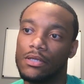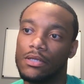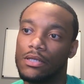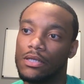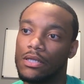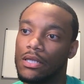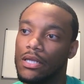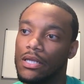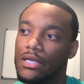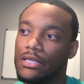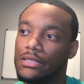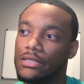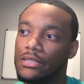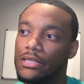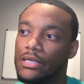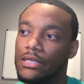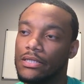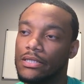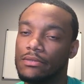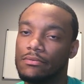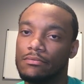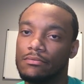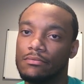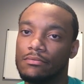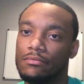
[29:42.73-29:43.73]
let's
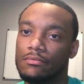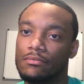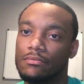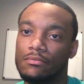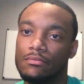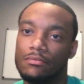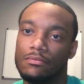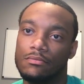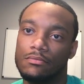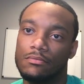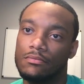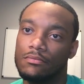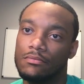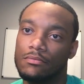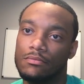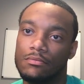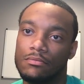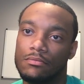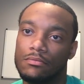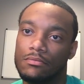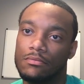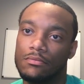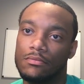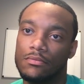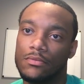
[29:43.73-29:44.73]
say
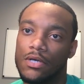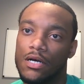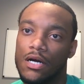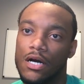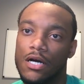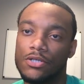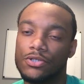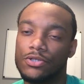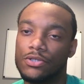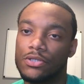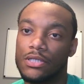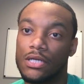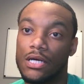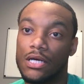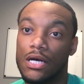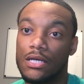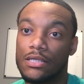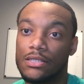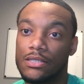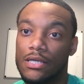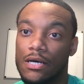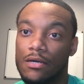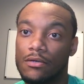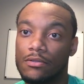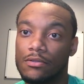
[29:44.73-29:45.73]
100
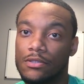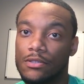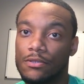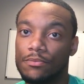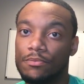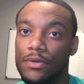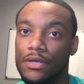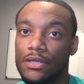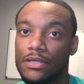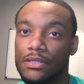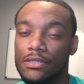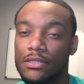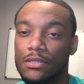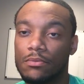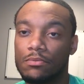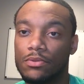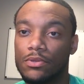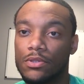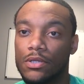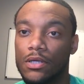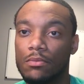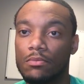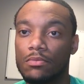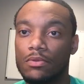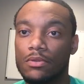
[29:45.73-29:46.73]
signs out to make simple
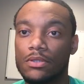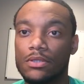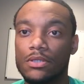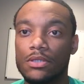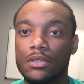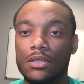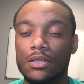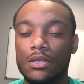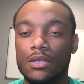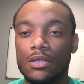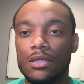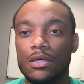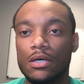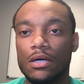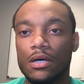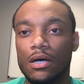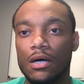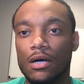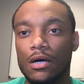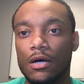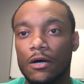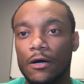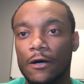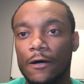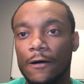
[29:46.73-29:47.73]
numbers,
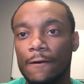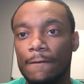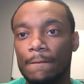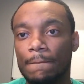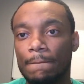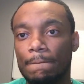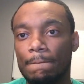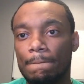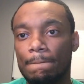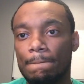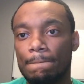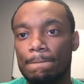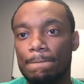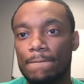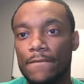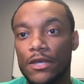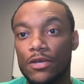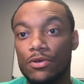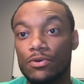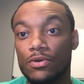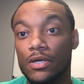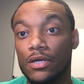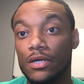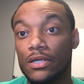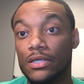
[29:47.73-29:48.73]
and
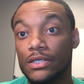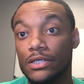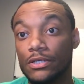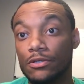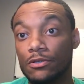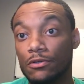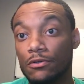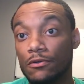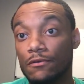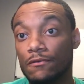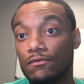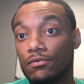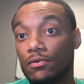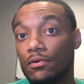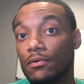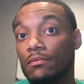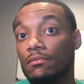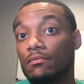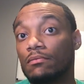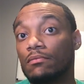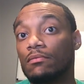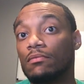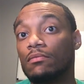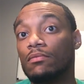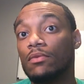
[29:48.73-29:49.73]
you get a deal
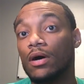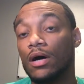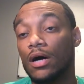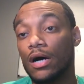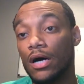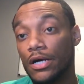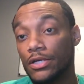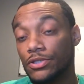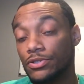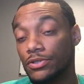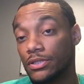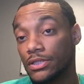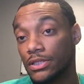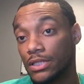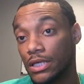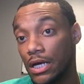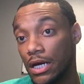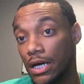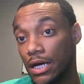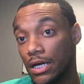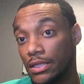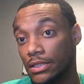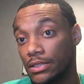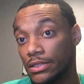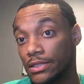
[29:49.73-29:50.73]
from 100
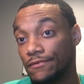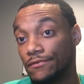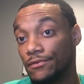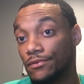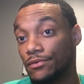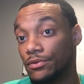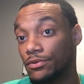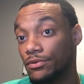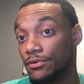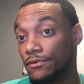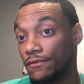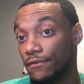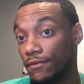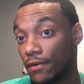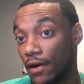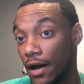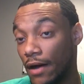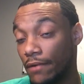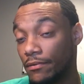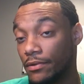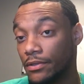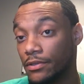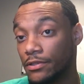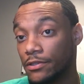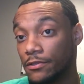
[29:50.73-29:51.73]
signs. If you want to do
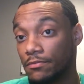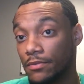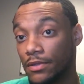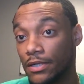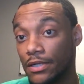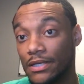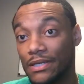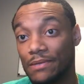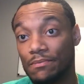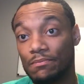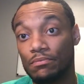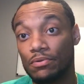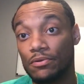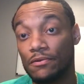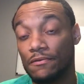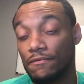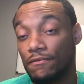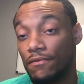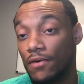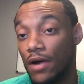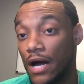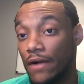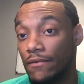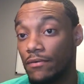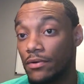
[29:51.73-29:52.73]
5 deals a month, put
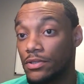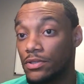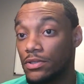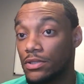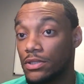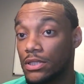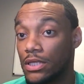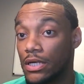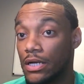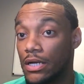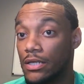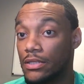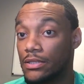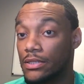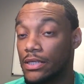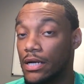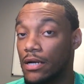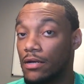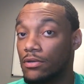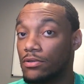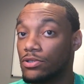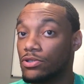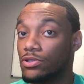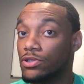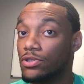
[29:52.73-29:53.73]
500 signs
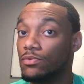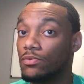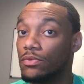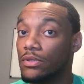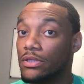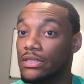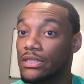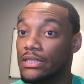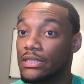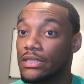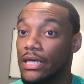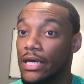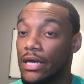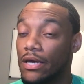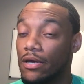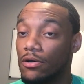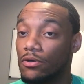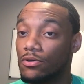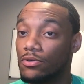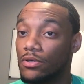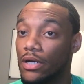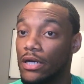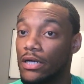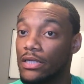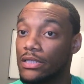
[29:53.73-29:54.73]
out. So you want to scale.
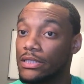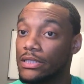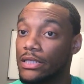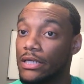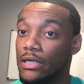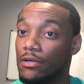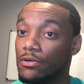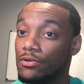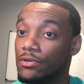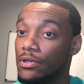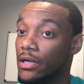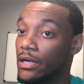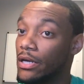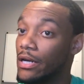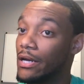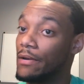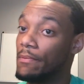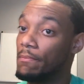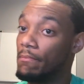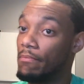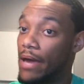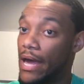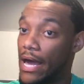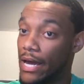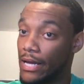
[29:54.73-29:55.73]
You got to scale. You got to kind
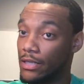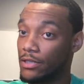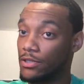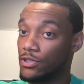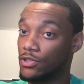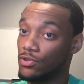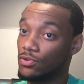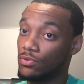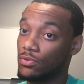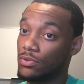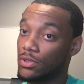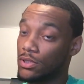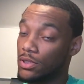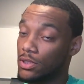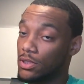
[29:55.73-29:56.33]
of back into it.